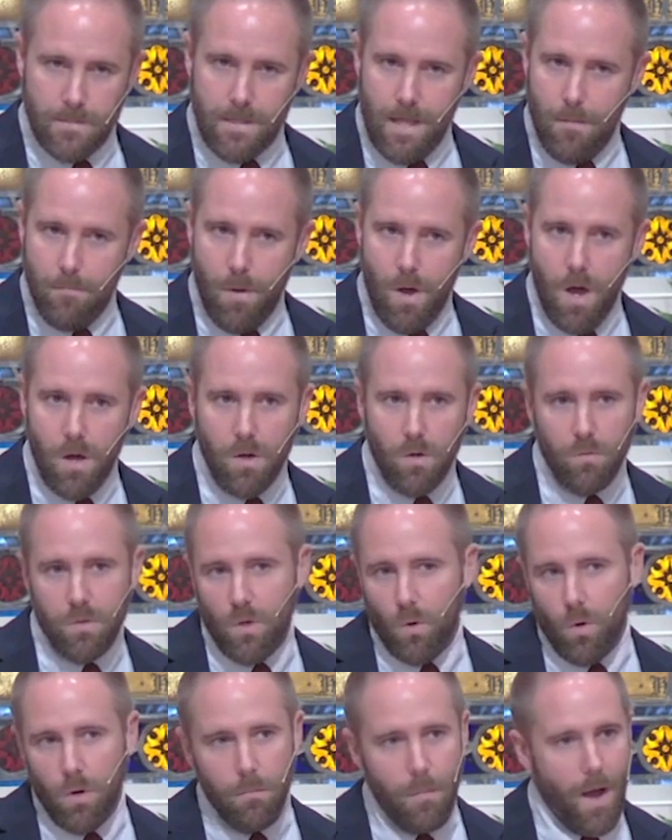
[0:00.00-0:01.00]
Does that
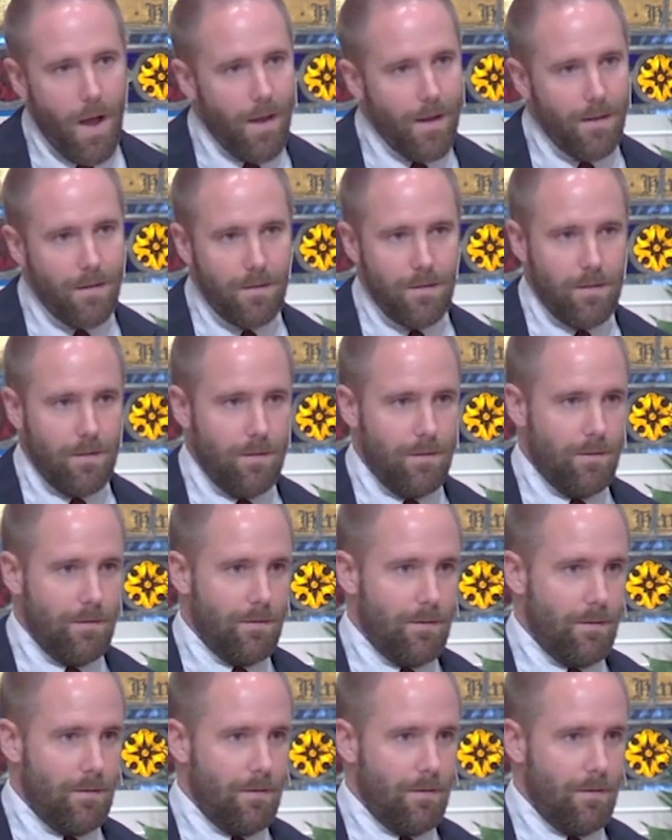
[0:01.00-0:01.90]
boggle your mind?